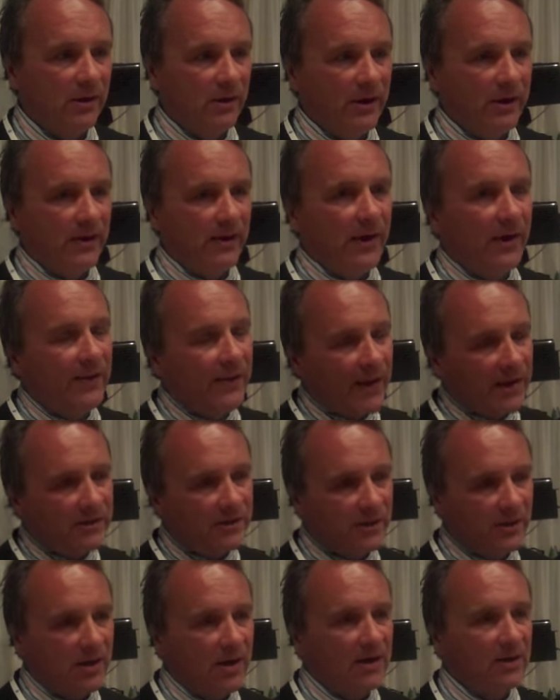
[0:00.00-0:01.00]
And
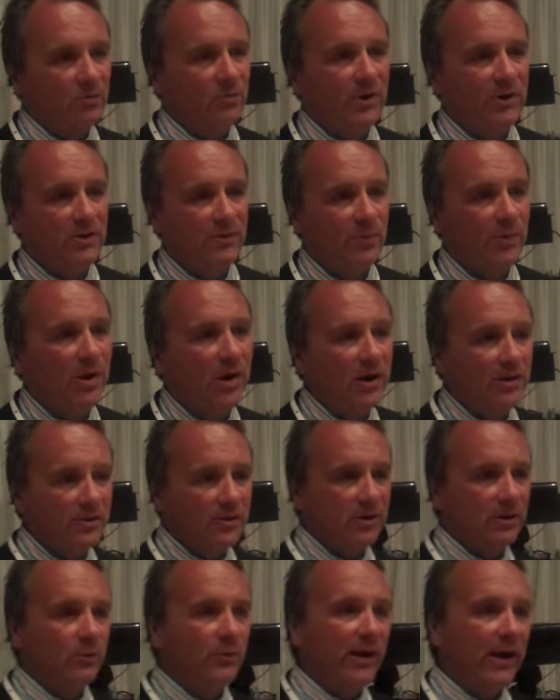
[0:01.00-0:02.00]
that's the kind of
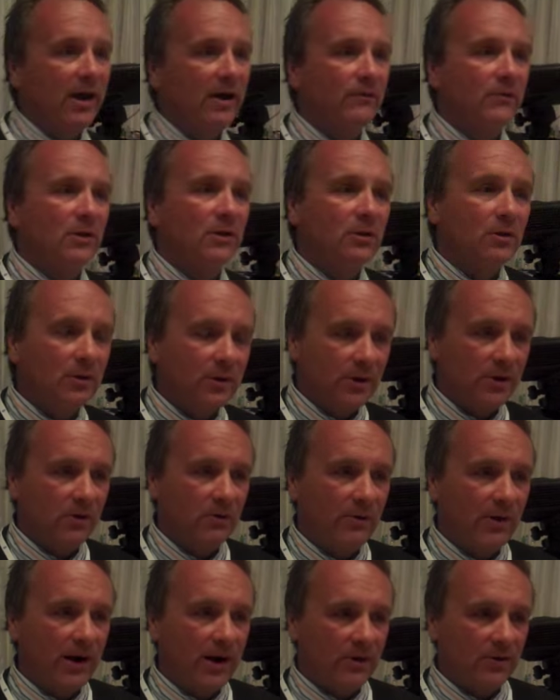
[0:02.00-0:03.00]
reciprocity we have to look at
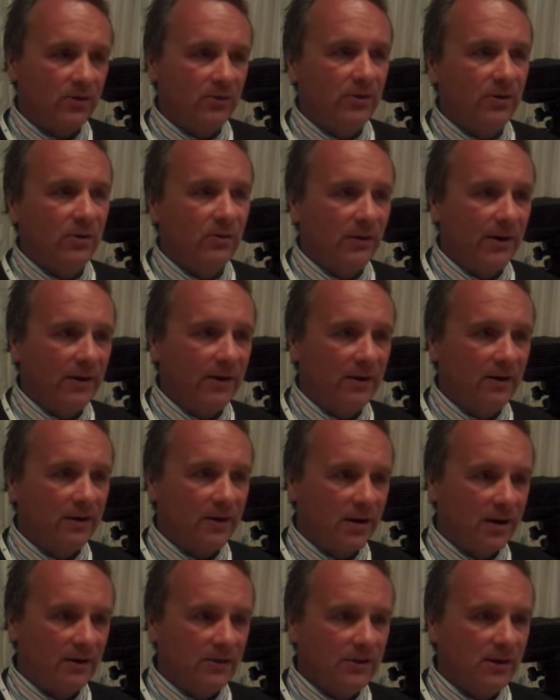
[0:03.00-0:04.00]
Iraq through the Iranian
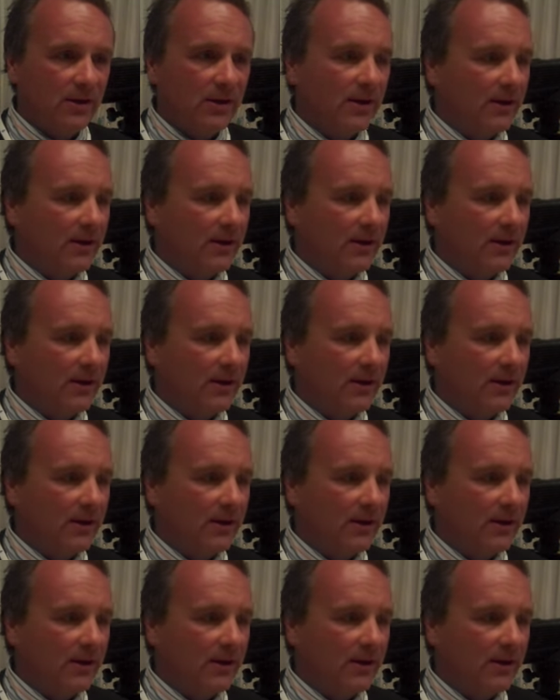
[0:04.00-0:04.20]
eyes.